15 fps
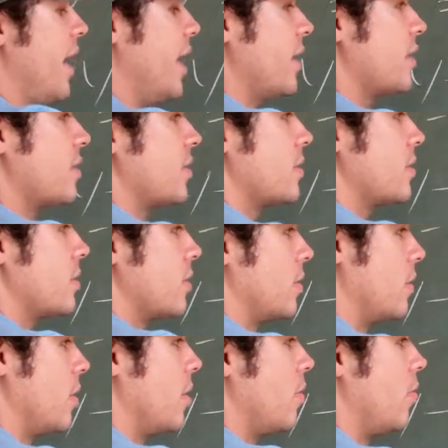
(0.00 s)
x
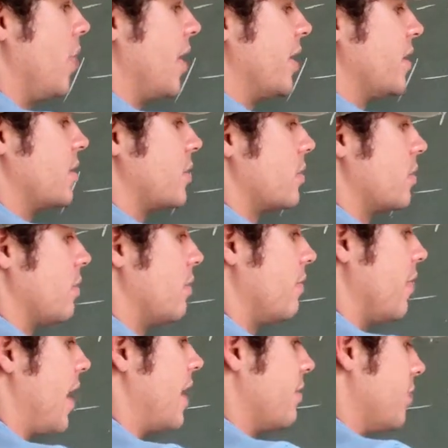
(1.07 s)
minus 5,